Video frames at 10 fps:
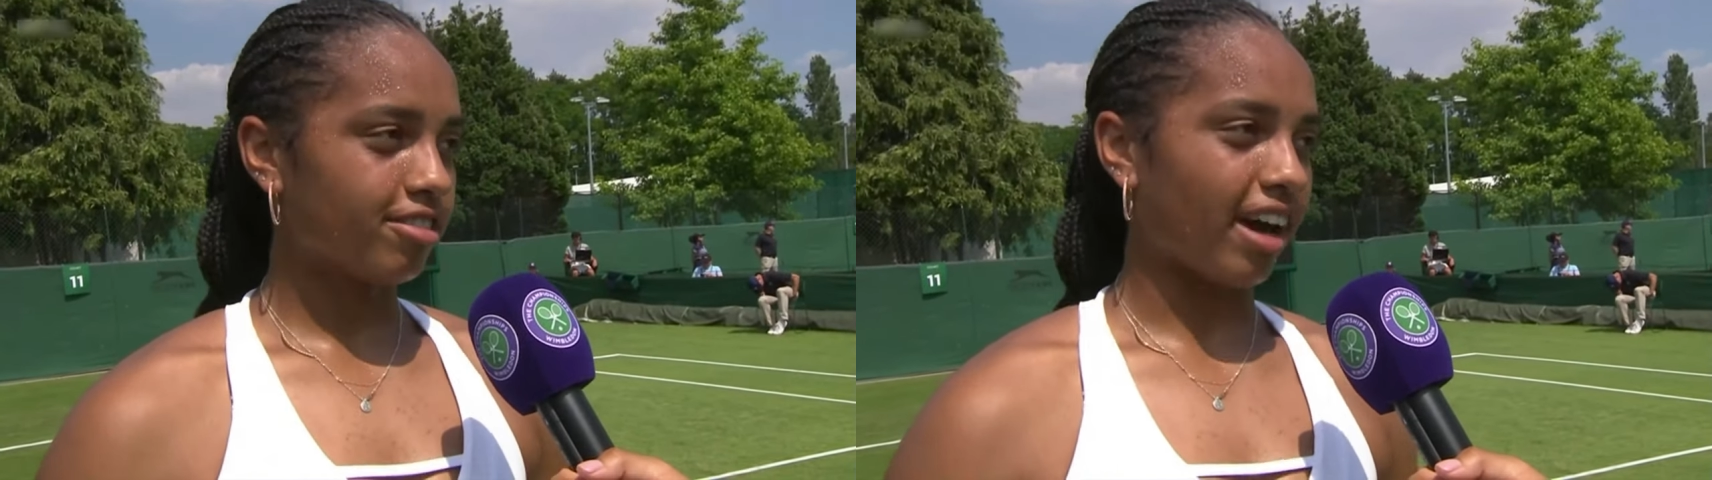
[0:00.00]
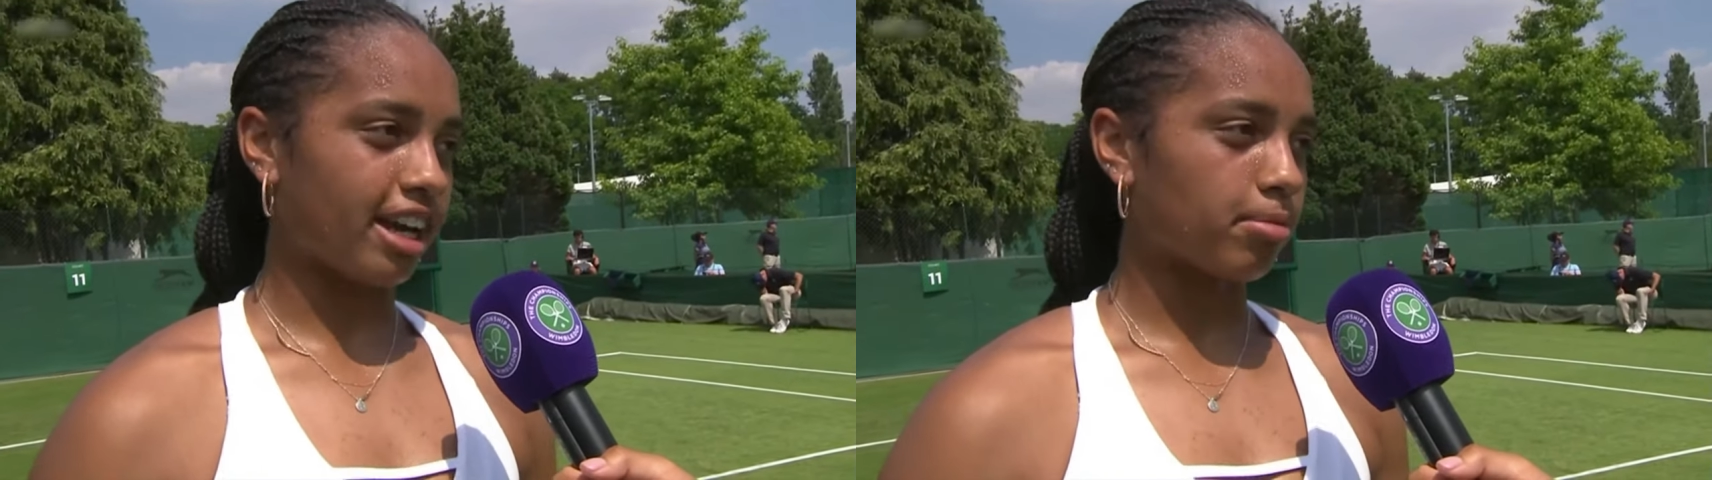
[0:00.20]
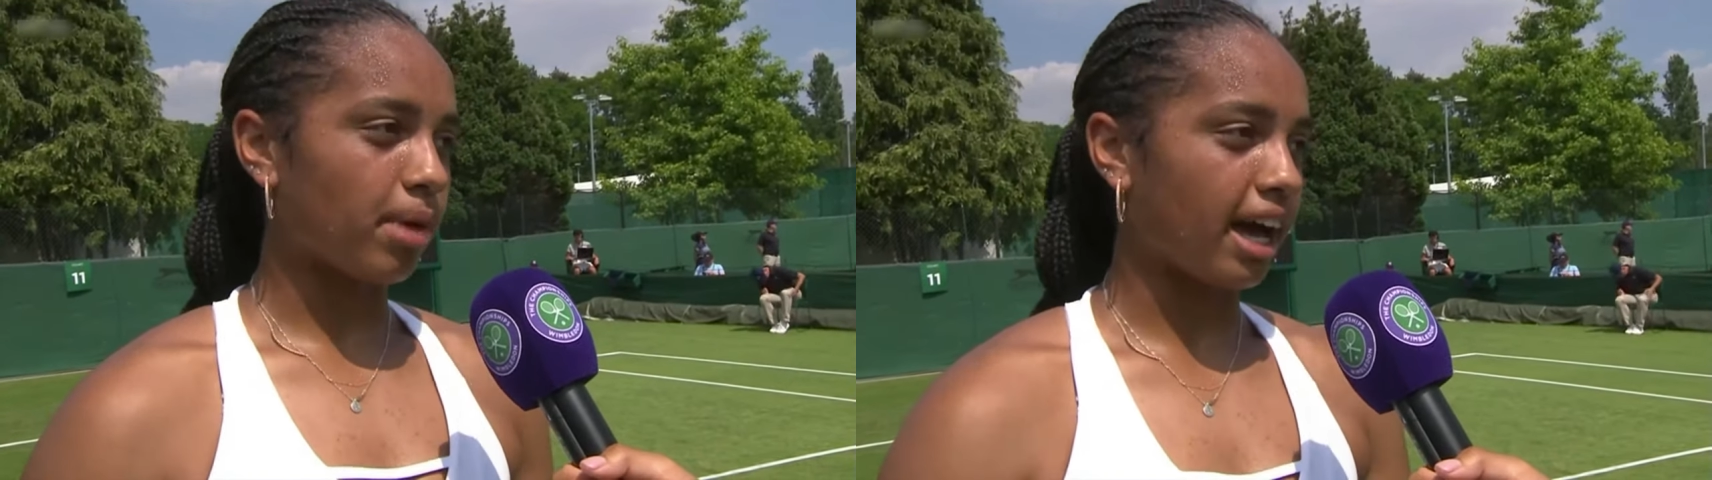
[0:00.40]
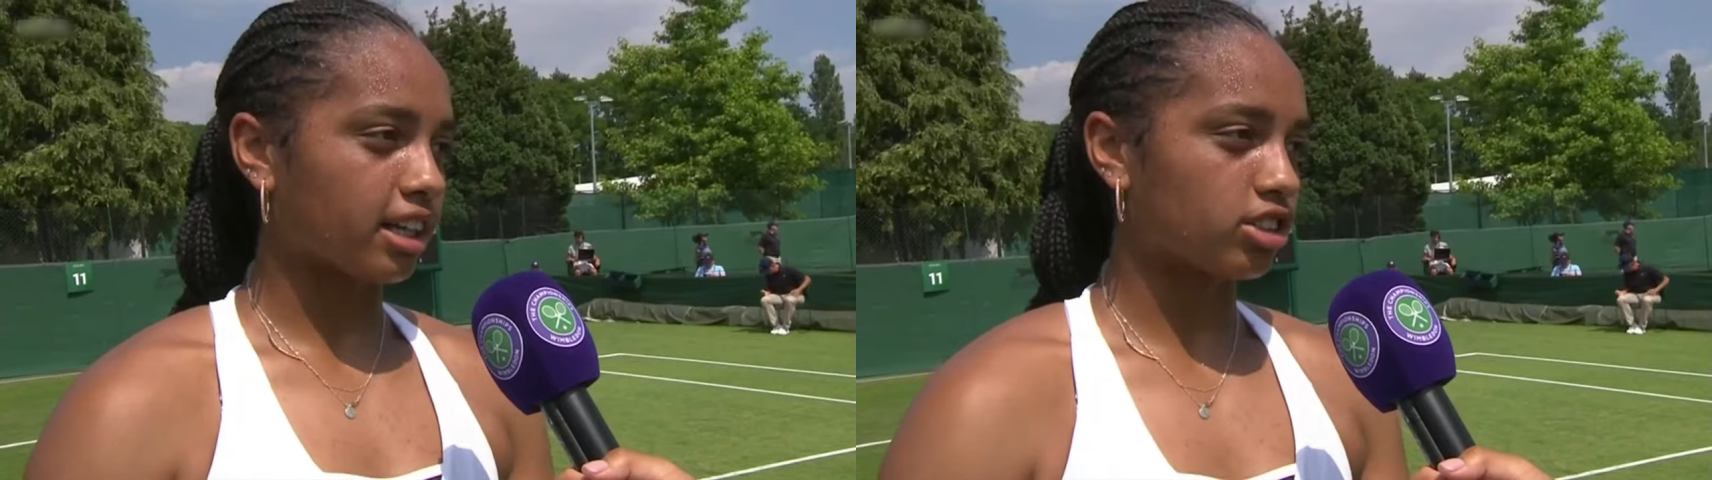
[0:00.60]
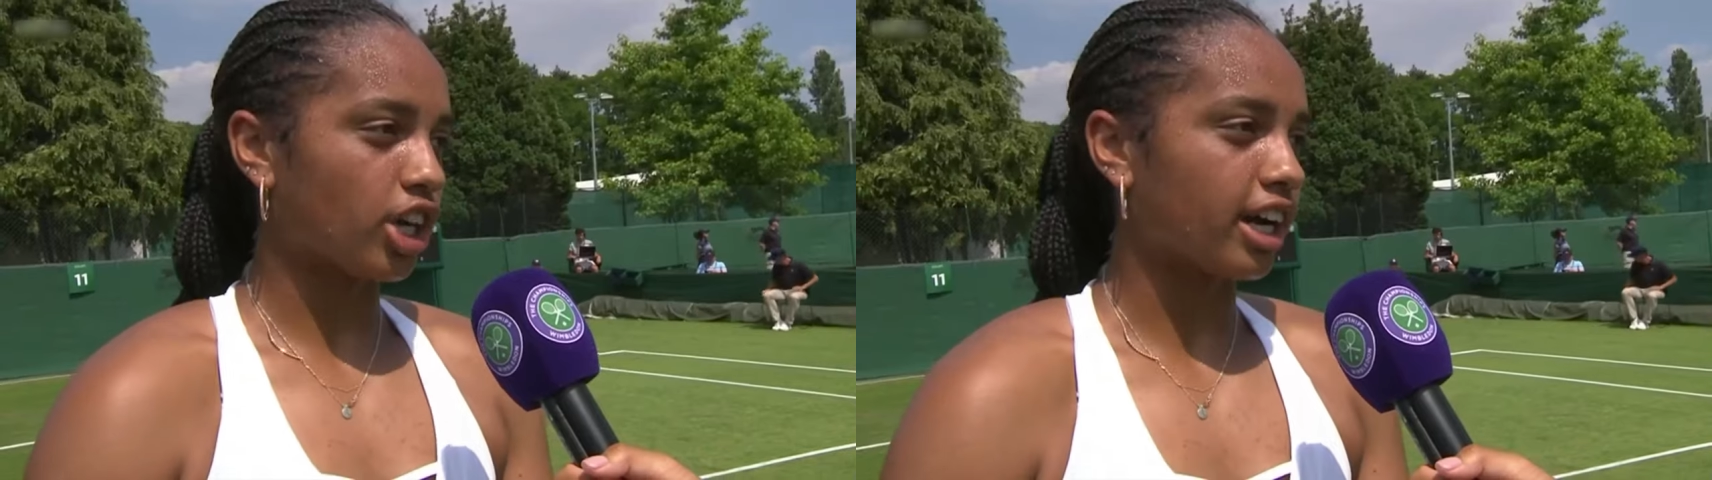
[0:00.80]
fighting
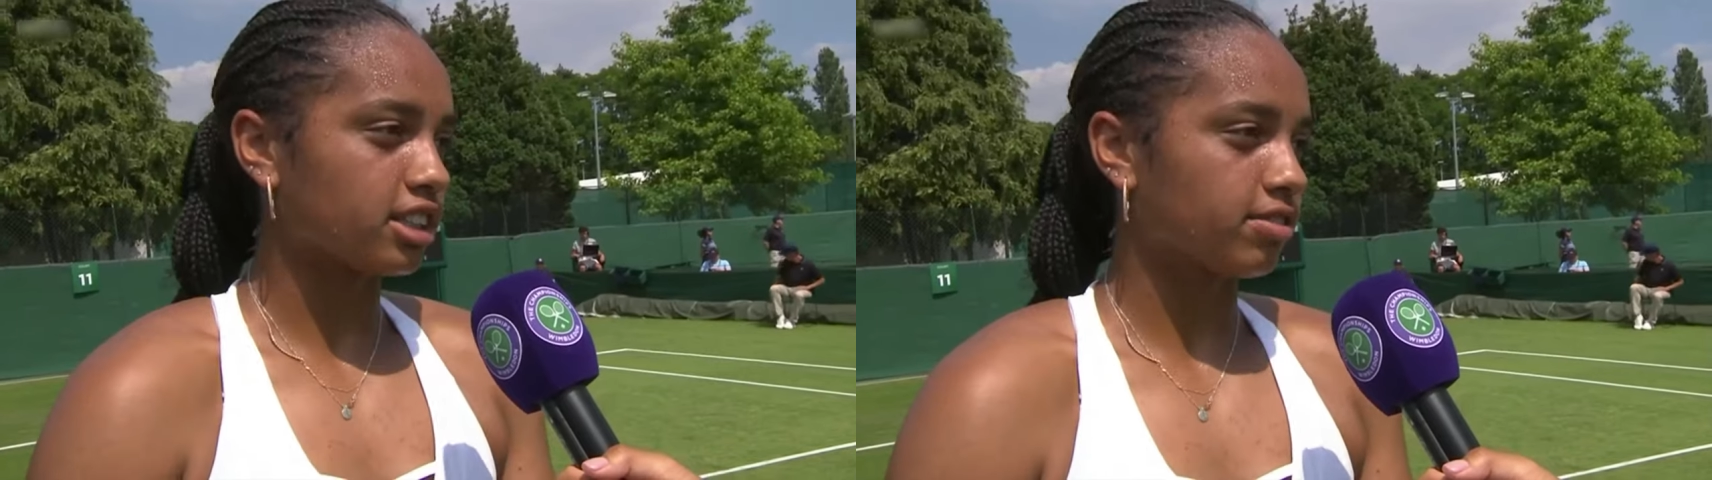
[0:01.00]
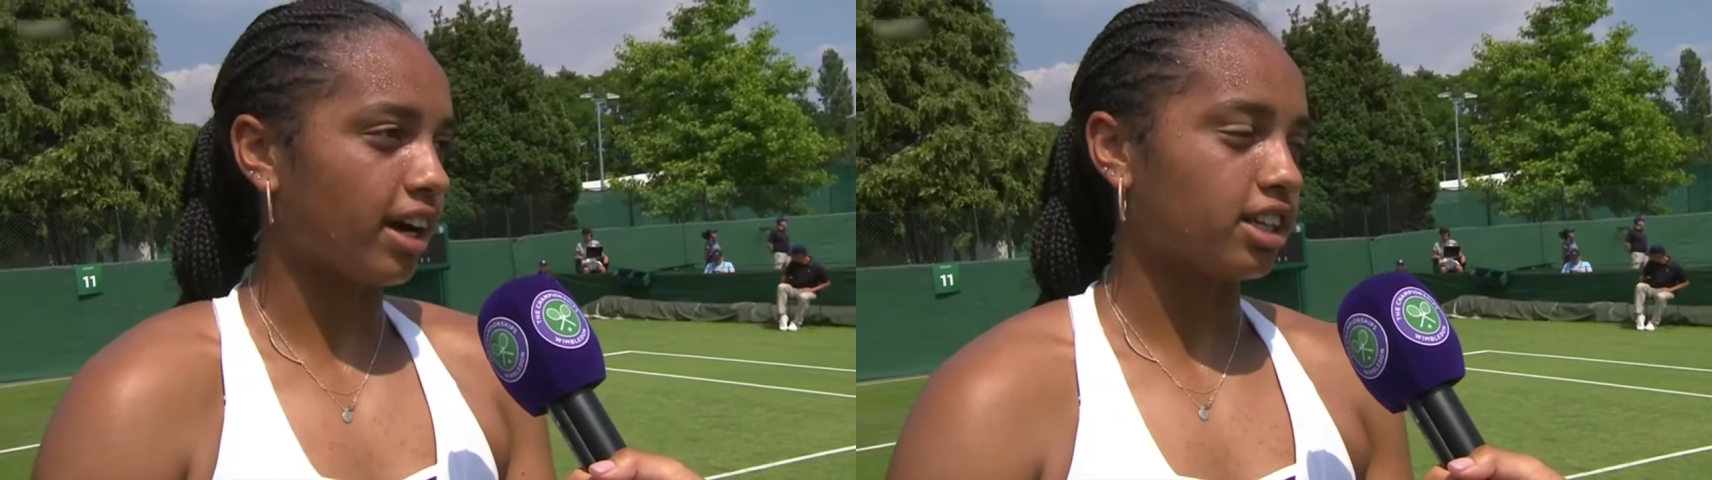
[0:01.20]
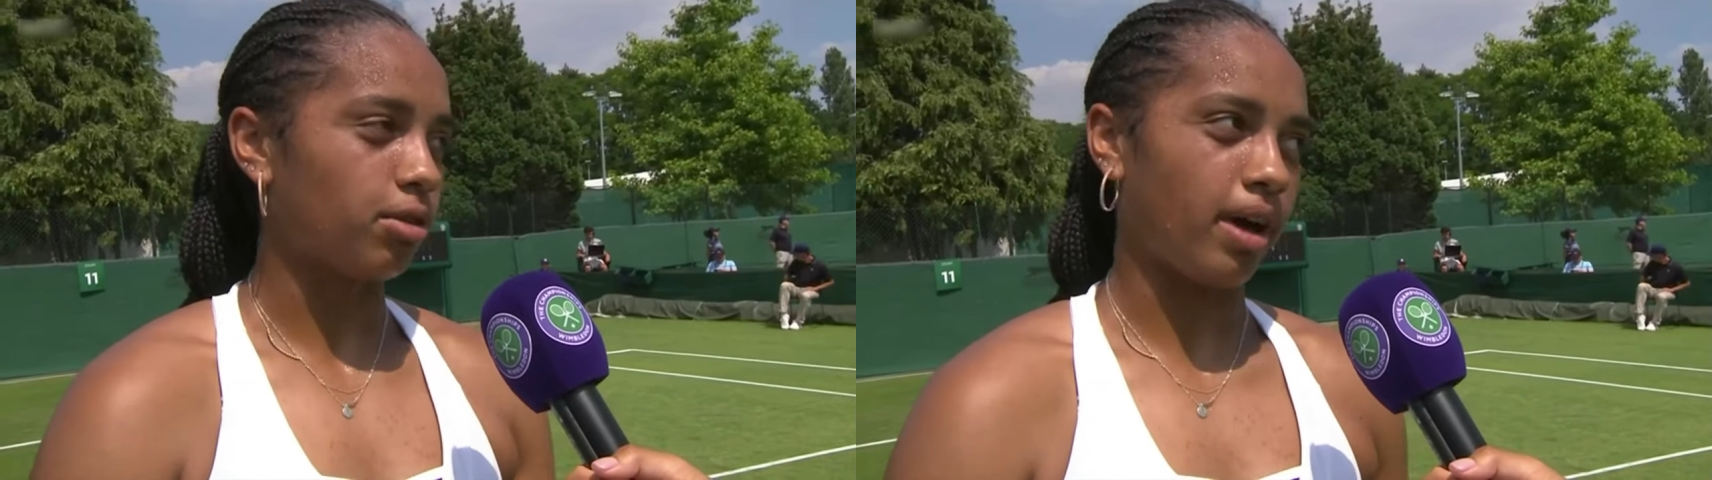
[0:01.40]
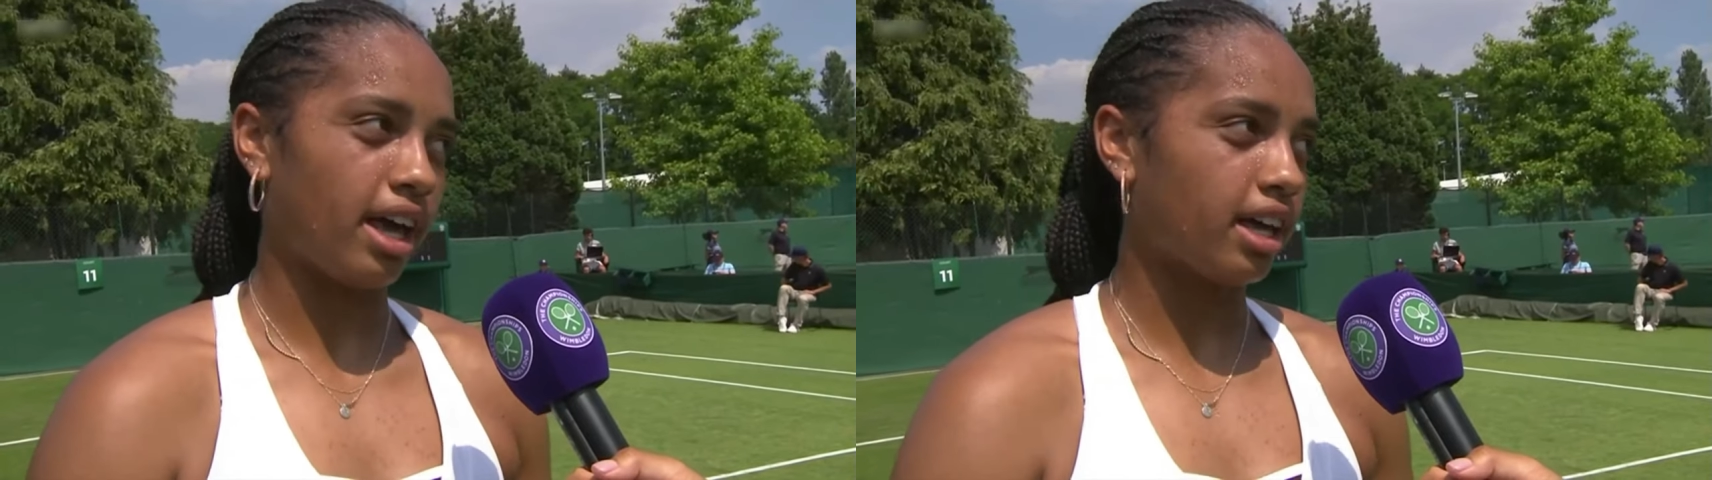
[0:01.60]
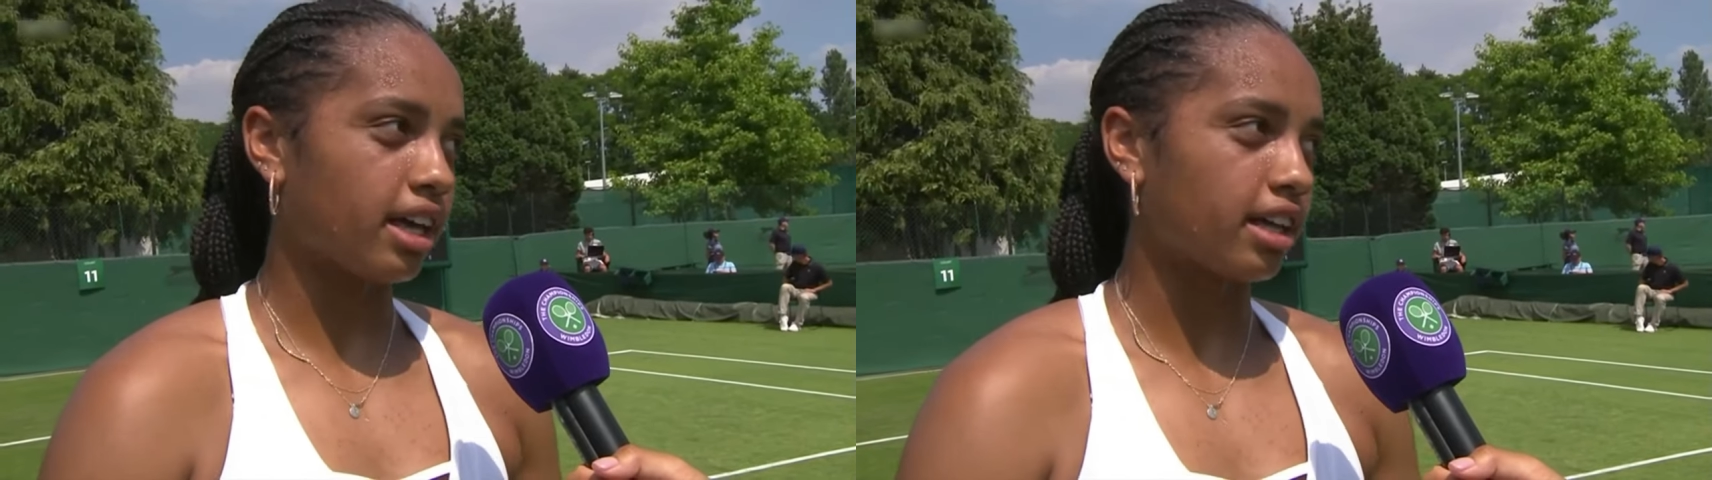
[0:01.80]
back and trying to find a way.